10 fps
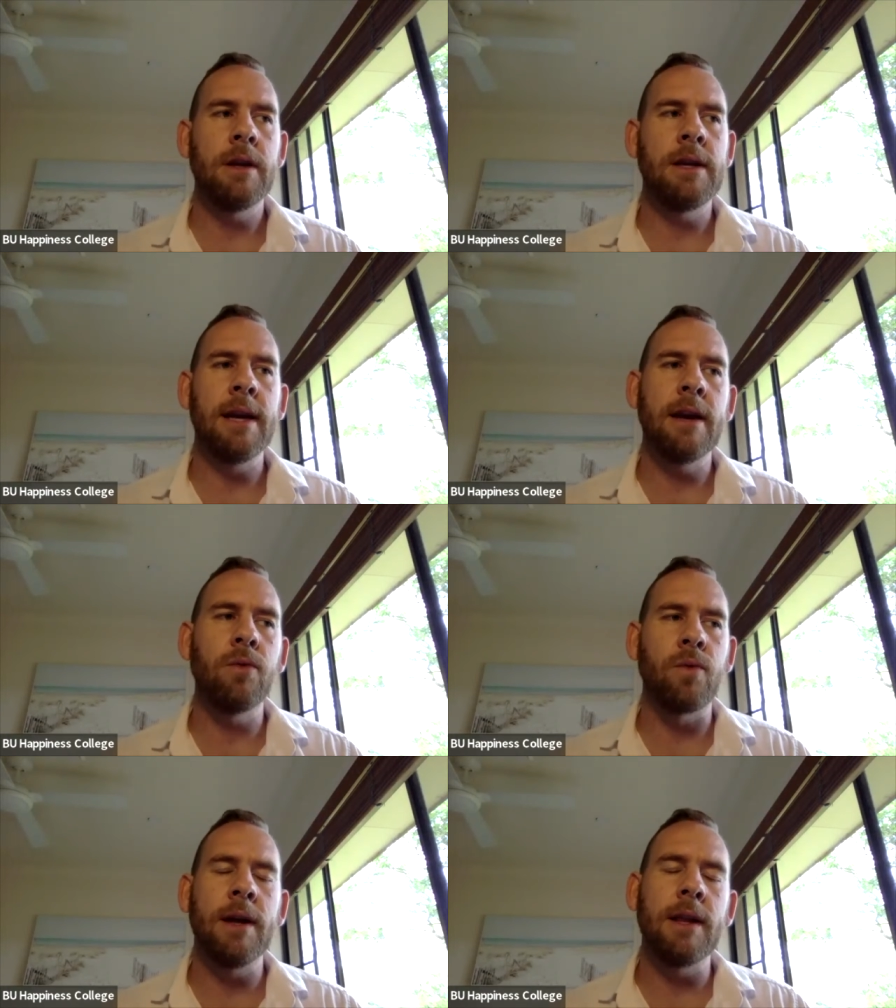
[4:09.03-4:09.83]

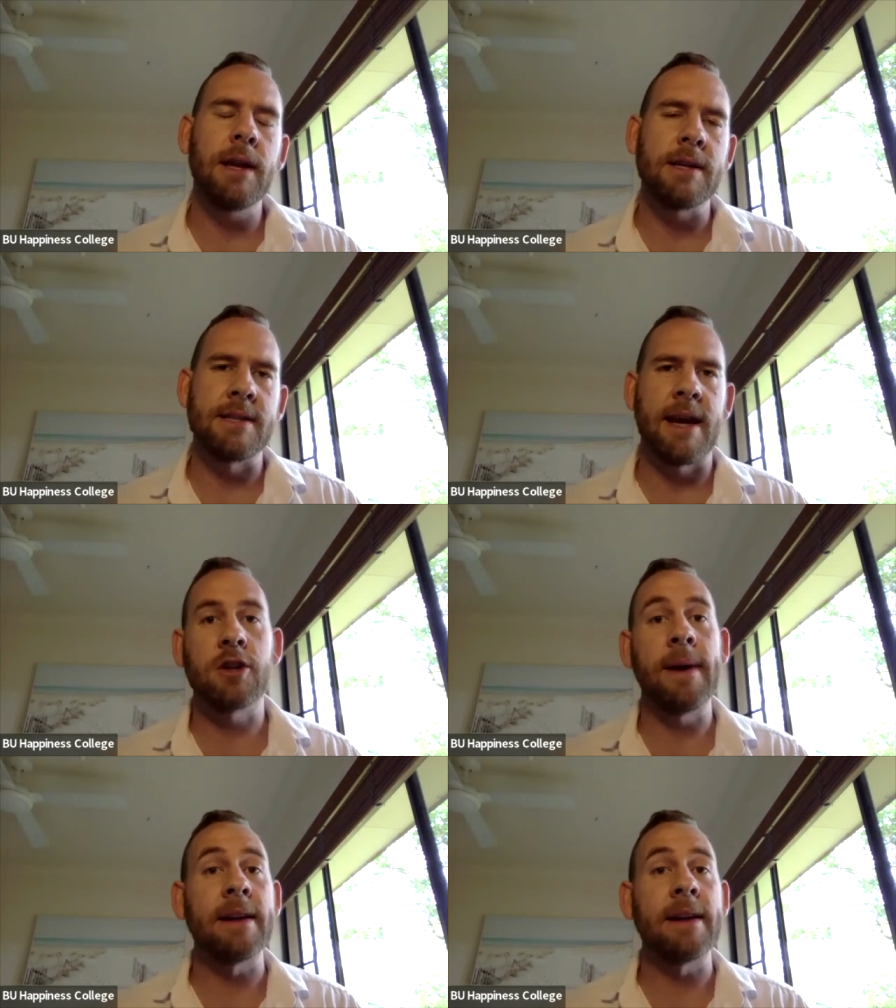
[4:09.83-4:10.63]
getting really
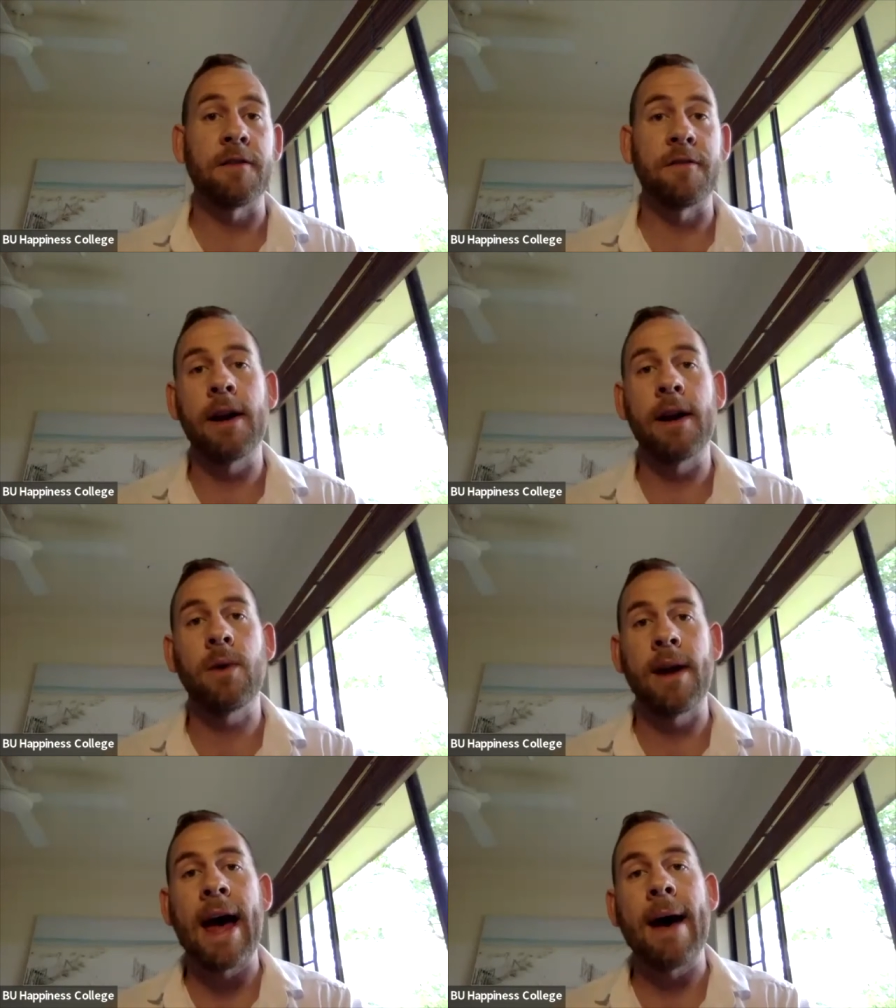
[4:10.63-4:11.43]
intentional about defining
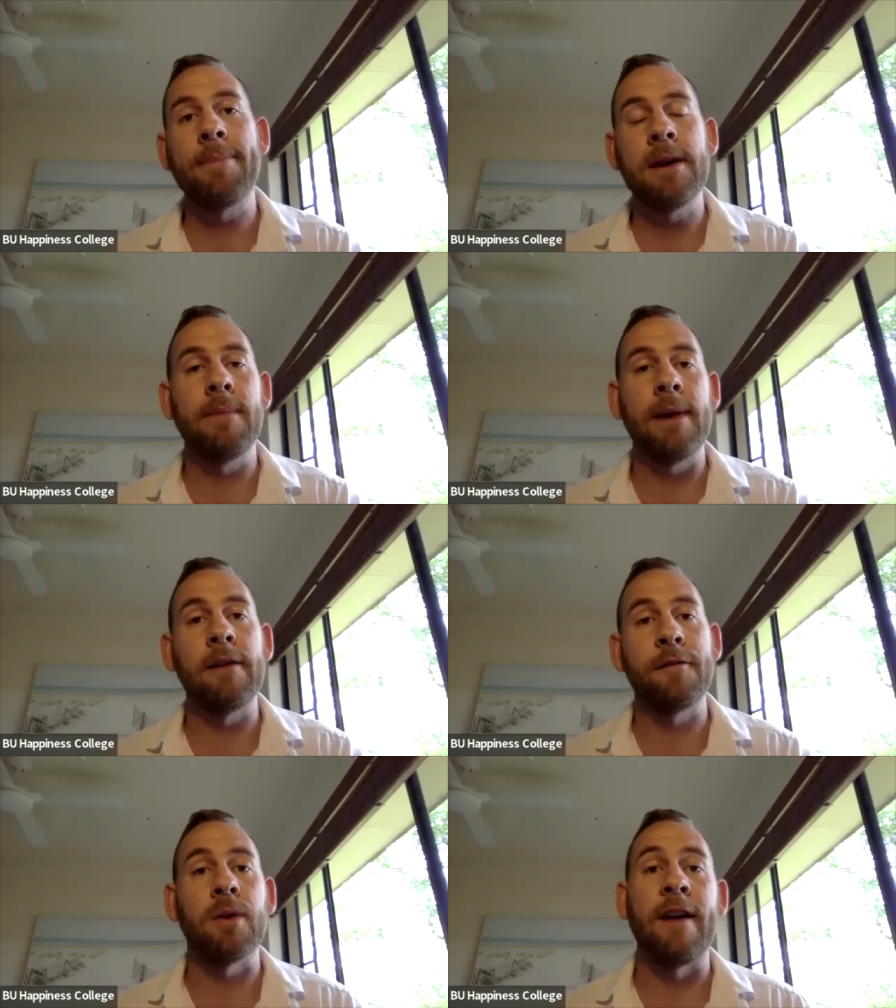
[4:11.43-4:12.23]
what a happy and
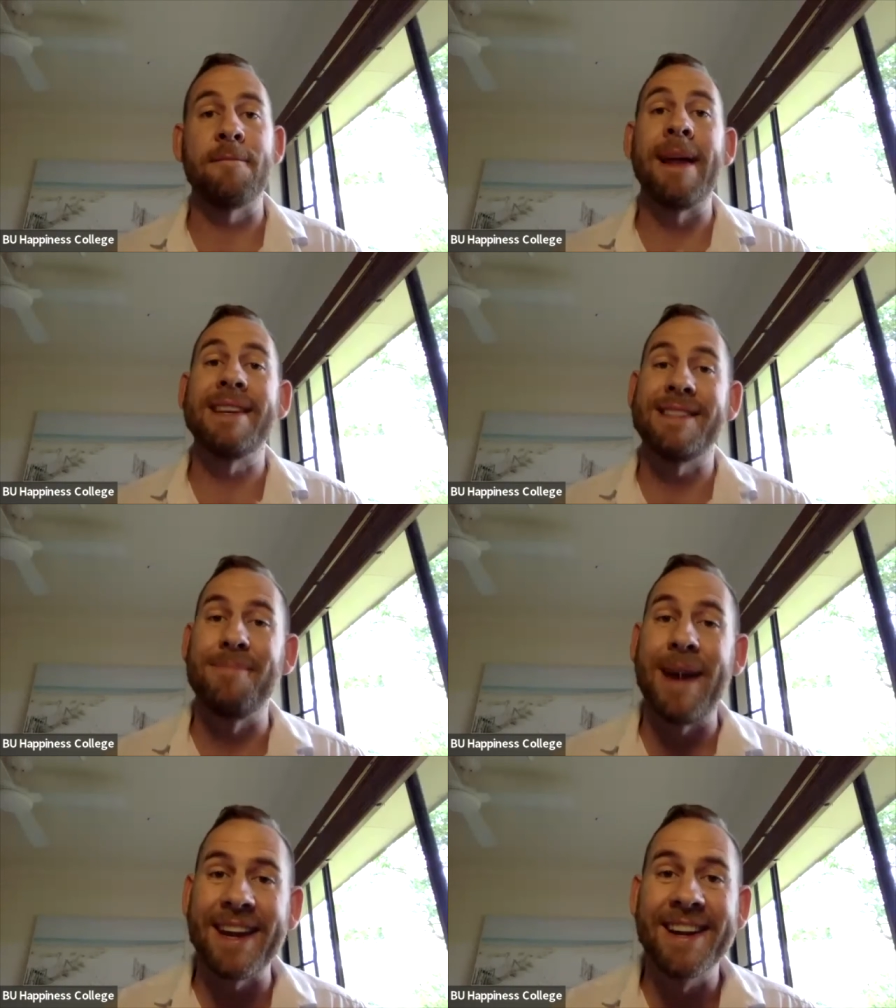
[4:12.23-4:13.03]
meaningful life meant to
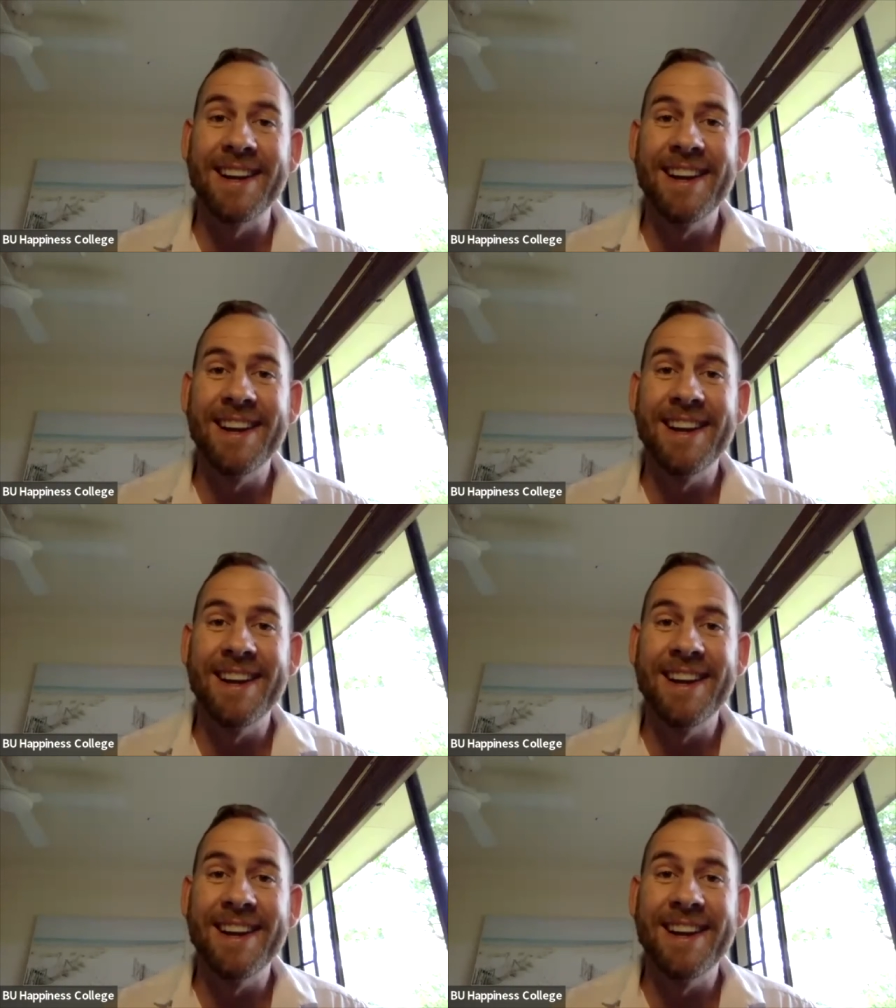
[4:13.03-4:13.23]
me.